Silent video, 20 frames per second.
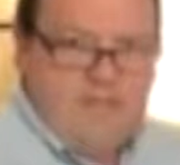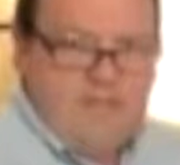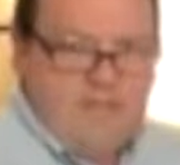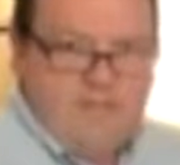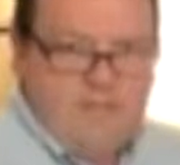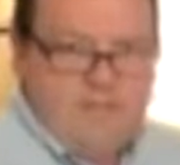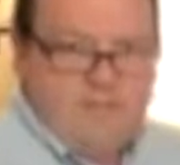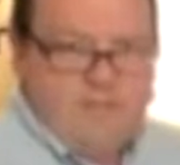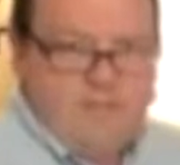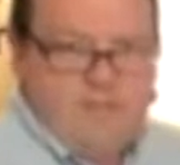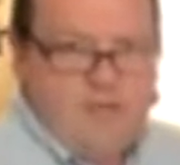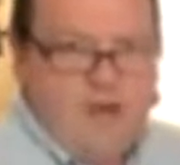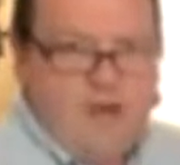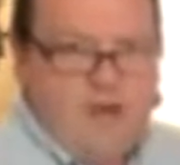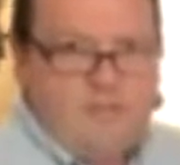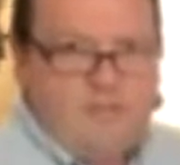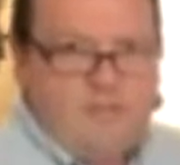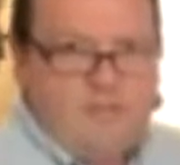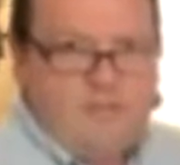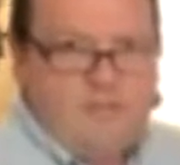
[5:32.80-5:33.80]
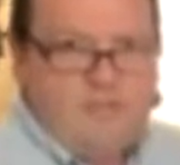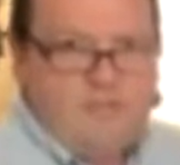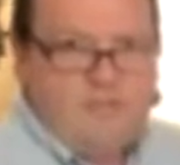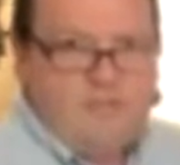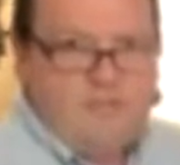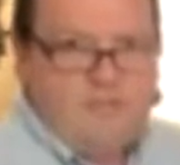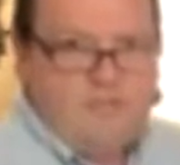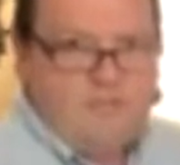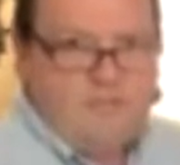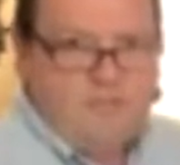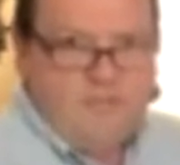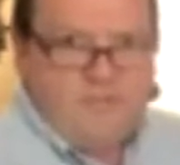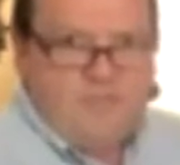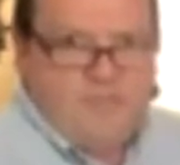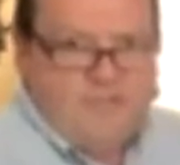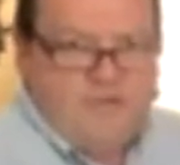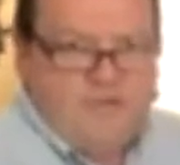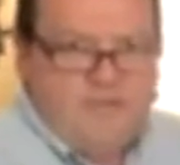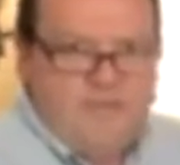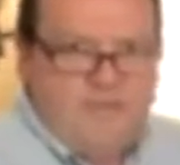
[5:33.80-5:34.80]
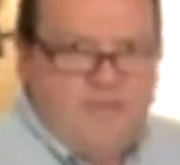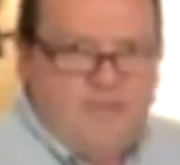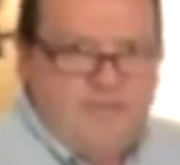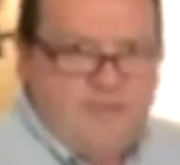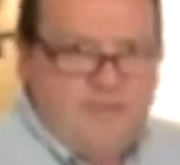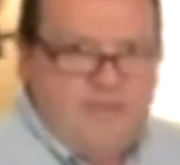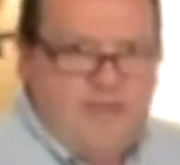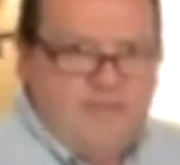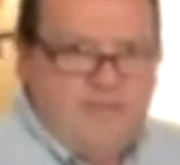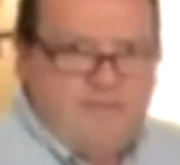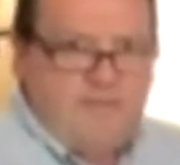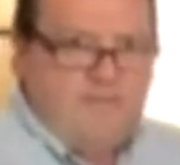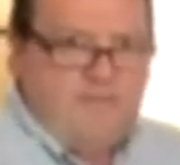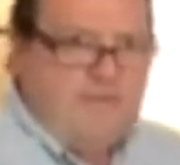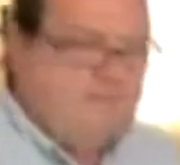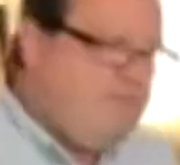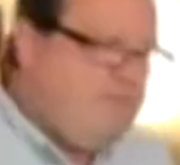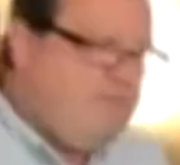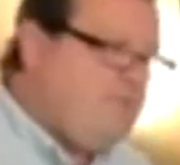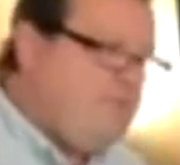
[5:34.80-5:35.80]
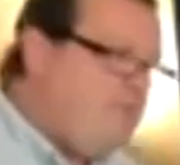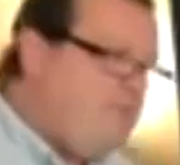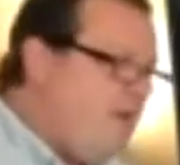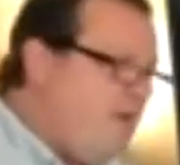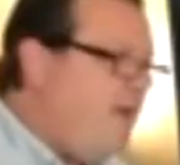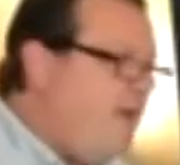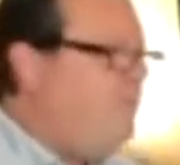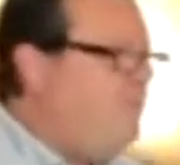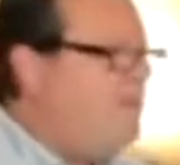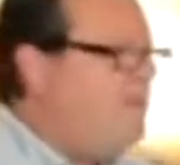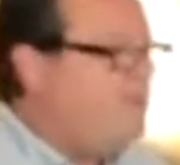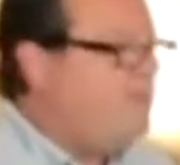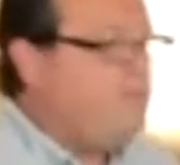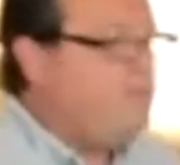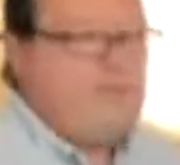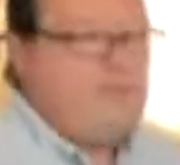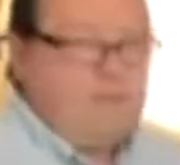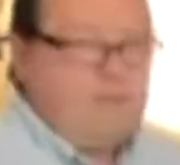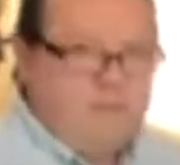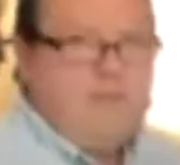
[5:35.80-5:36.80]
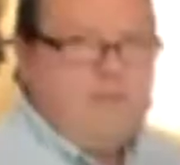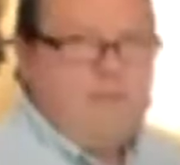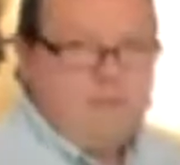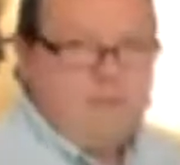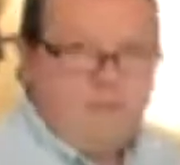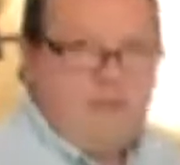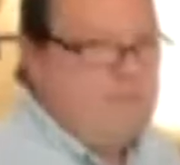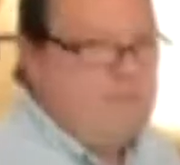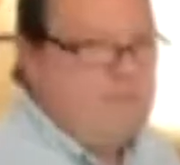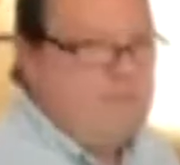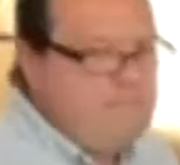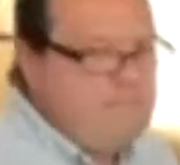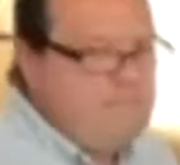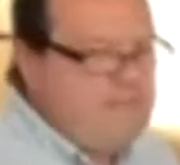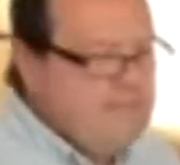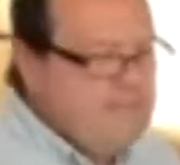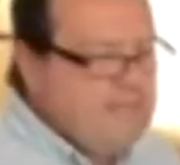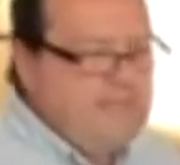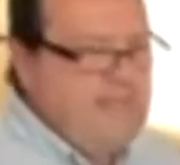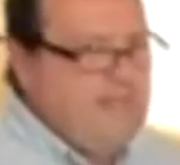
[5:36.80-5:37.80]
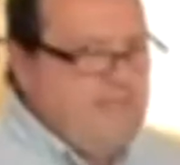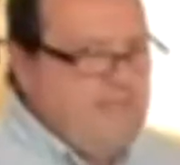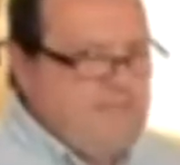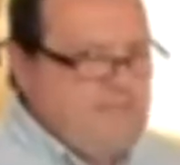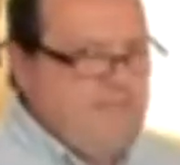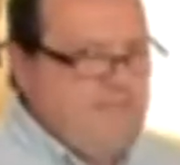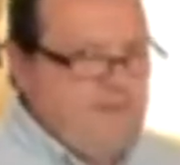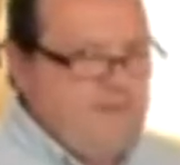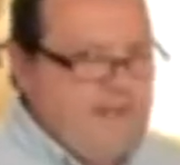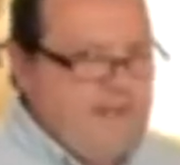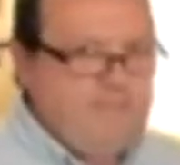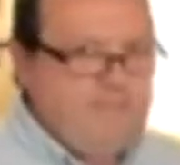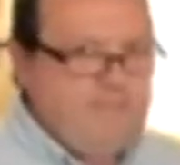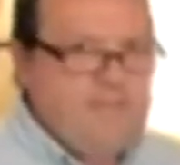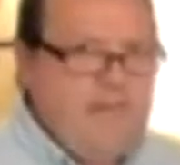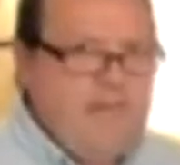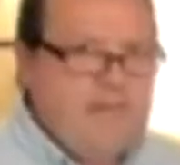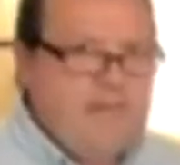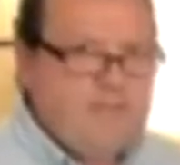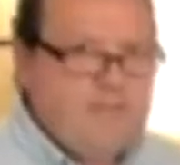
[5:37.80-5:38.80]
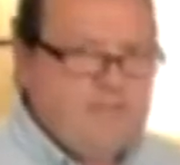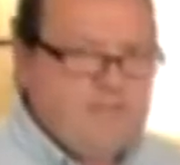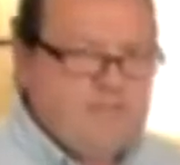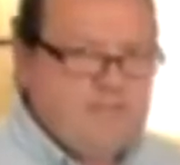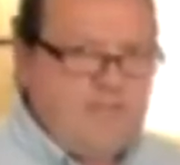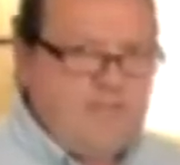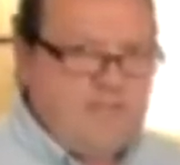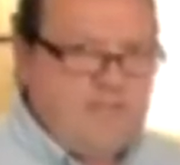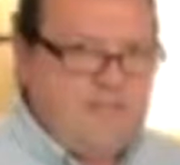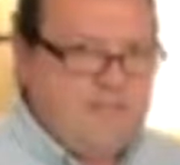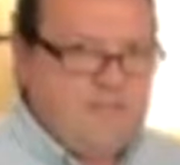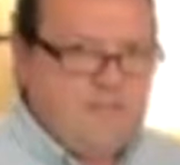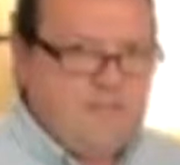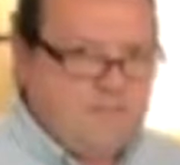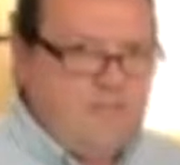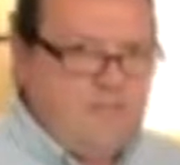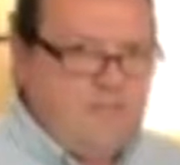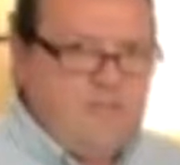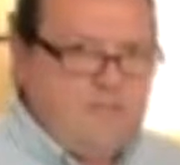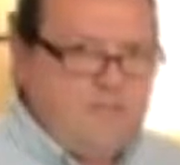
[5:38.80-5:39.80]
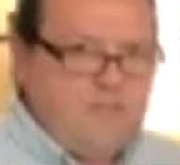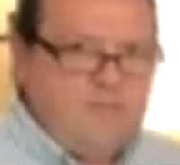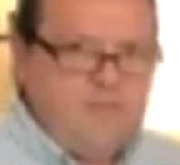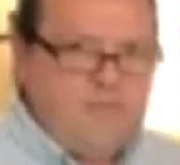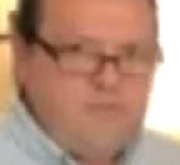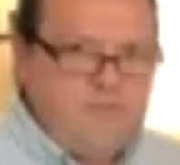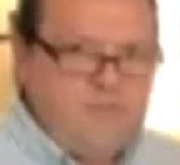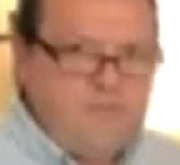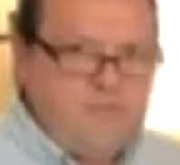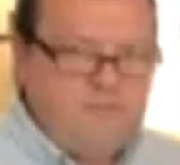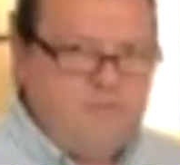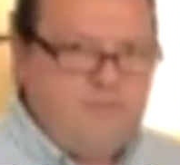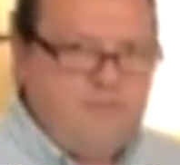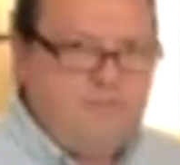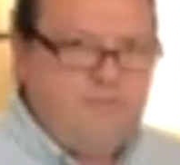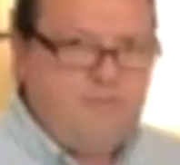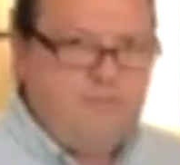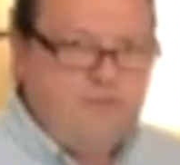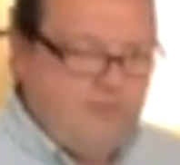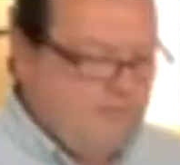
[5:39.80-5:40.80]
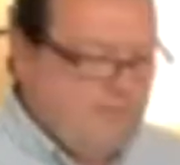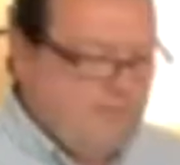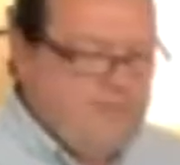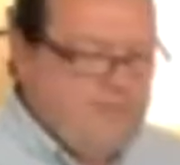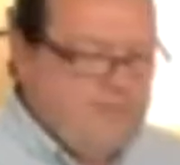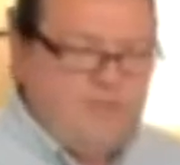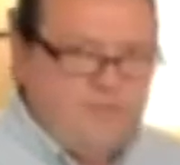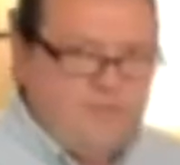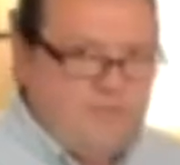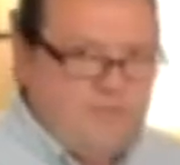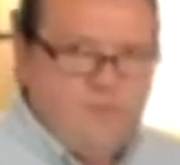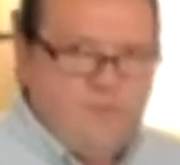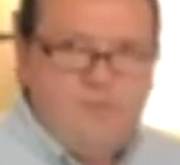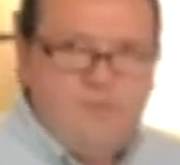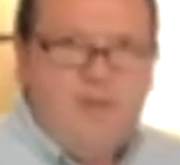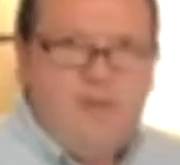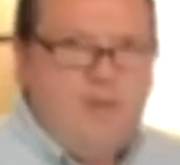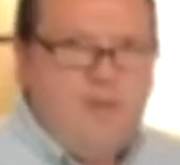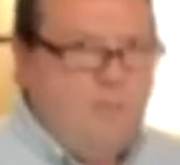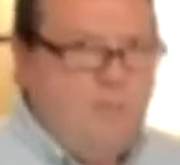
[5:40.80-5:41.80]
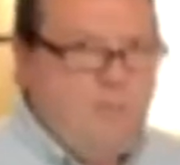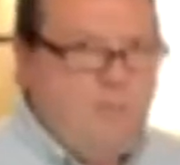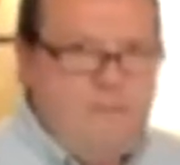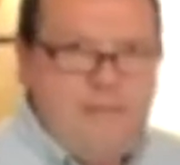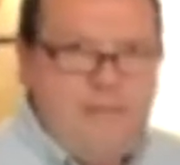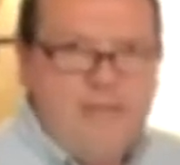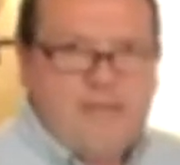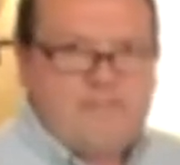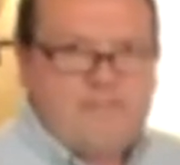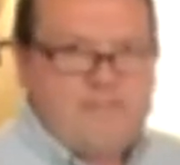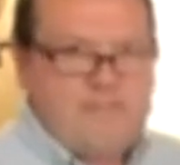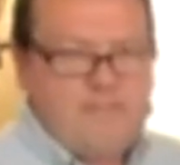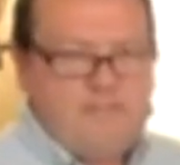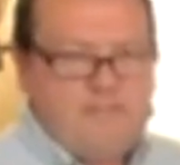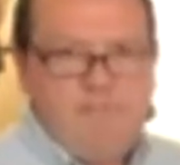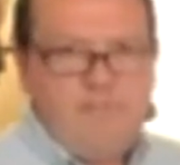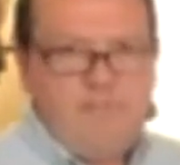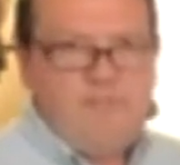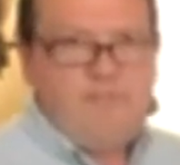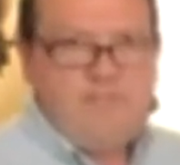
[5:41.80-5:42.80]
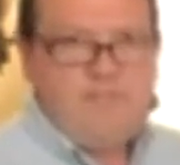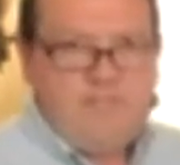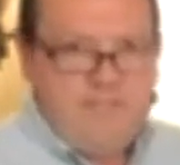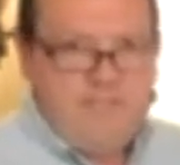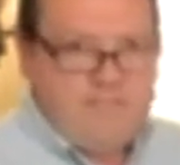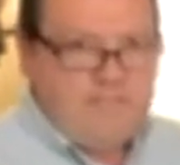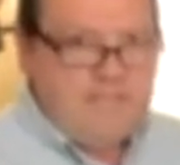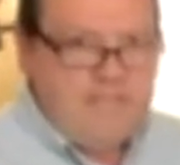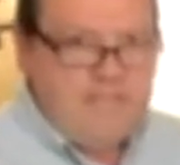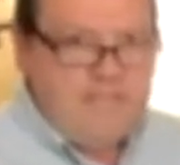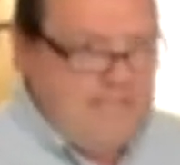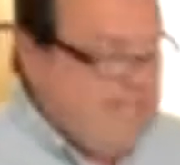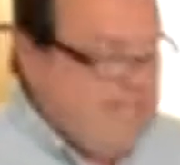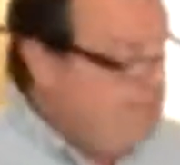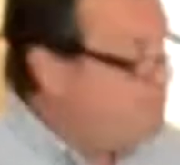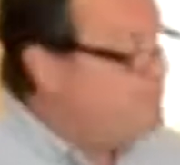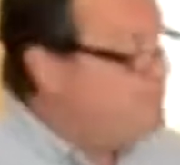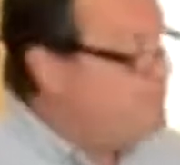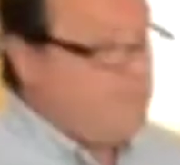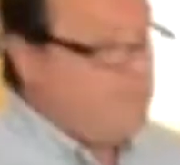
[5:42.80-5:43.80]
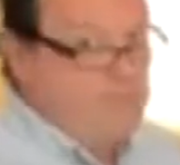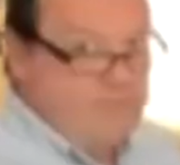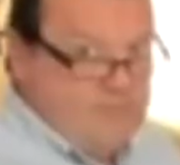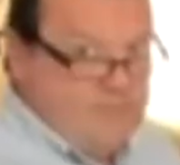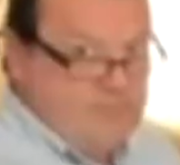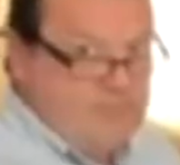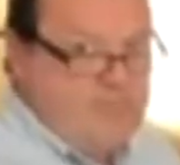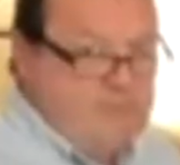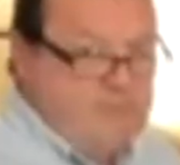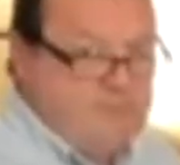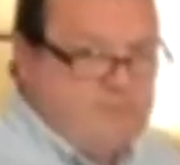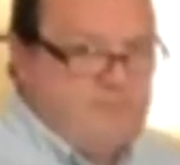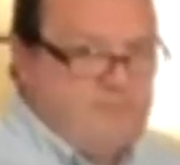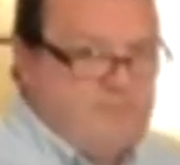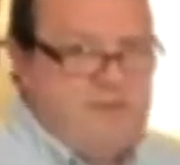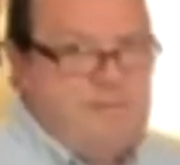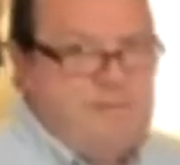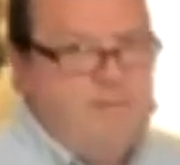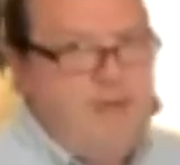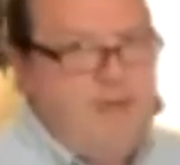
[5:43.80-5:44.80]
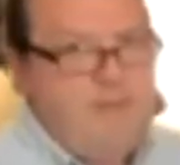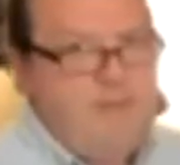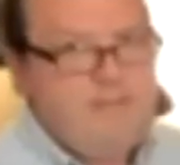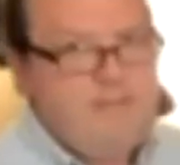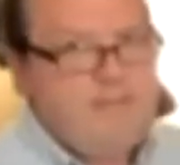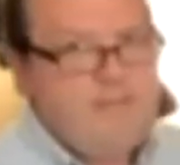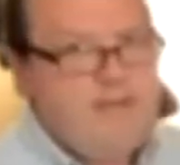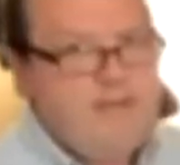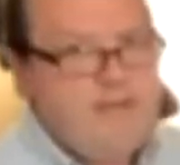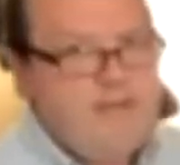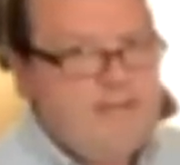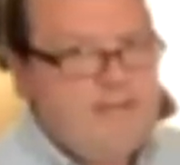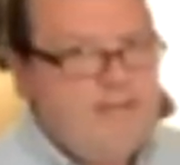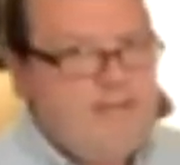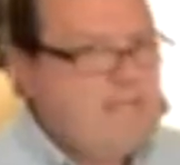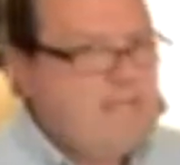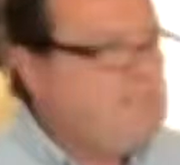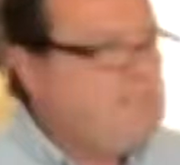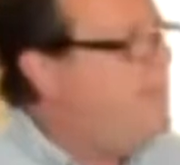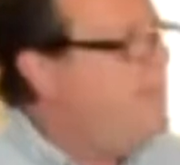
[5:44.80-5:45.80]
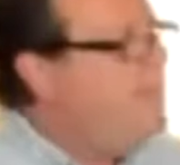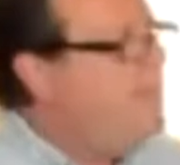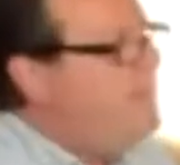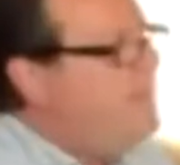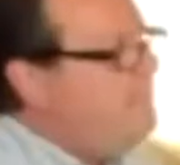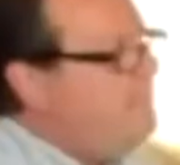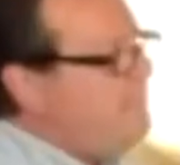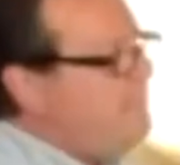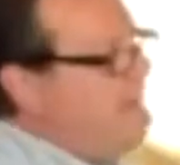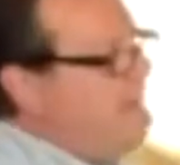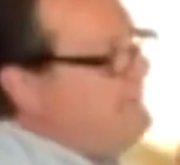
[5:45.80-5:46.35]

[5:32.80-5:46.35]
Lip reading: this regard to just one certain thing where you have to fit a piece of software into it. We can run many different applications on this, including the ones you're so familiar with: Zoom, WebEx, BlueJean, Teams. Of course, Teams is very popular nowadays. But by